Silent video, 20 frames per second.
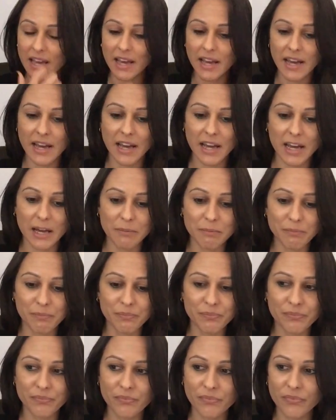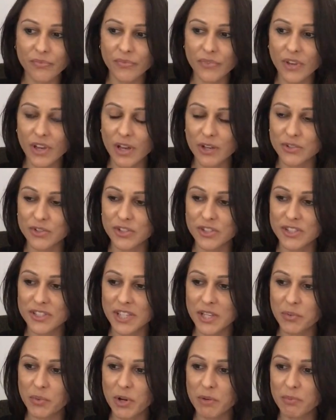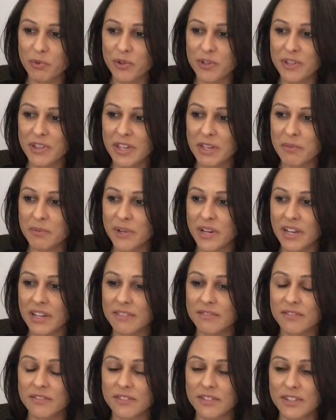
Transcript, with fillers: Um, I was going to say one more thing, but I